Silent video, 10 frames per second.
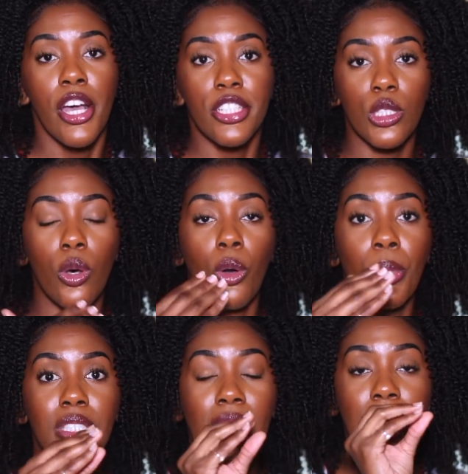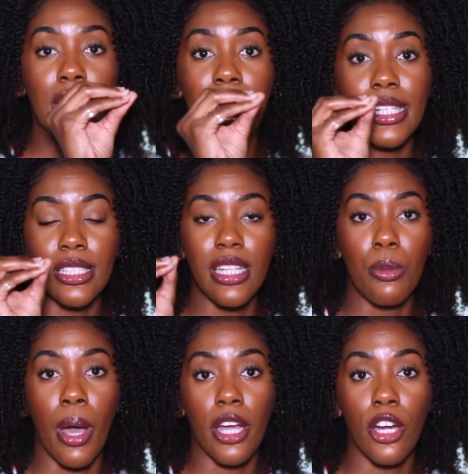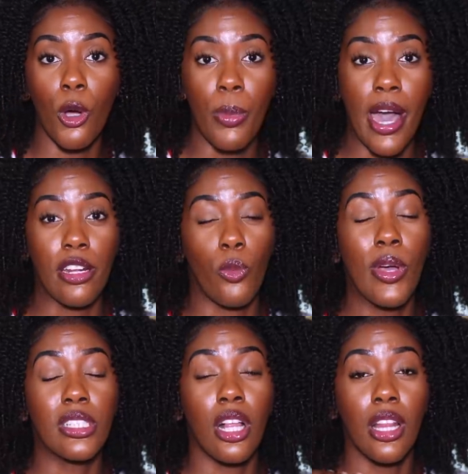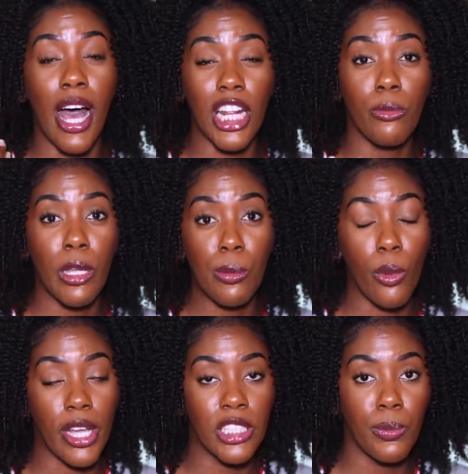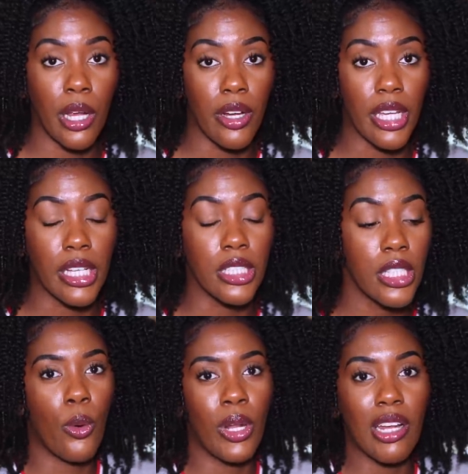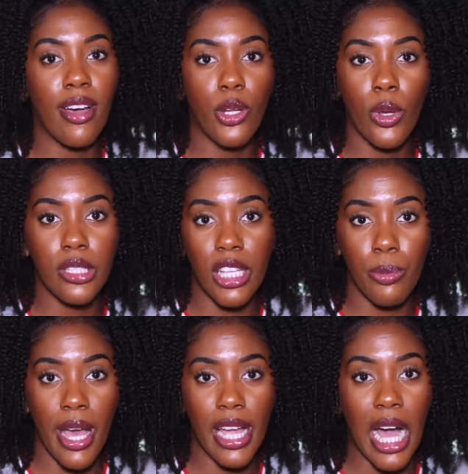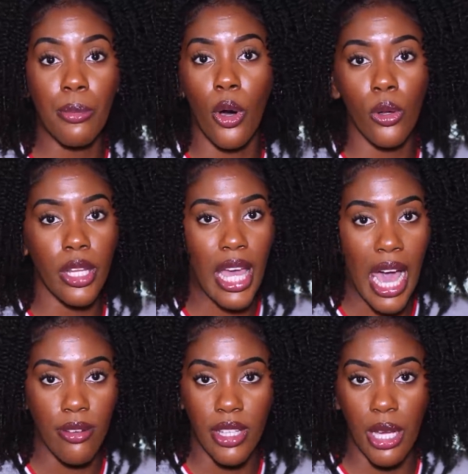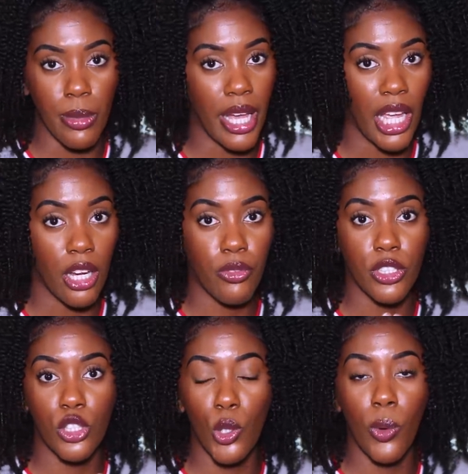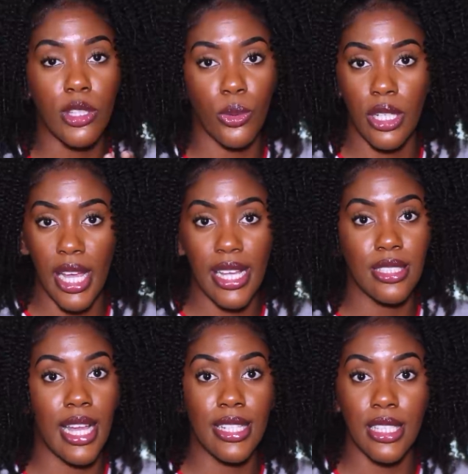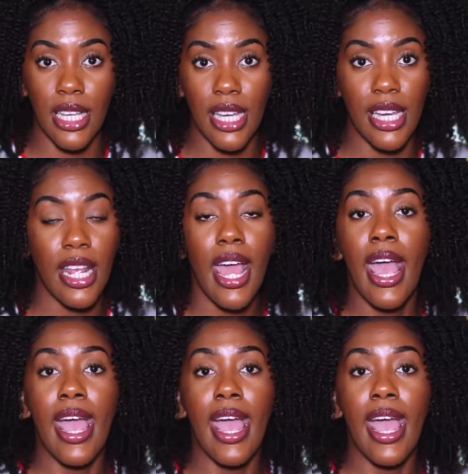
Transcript: So it was like lessening my curl pattern, which a lot of people experience. Whenever I do a slick back, I'm only having it in my hair for two three days. That's it.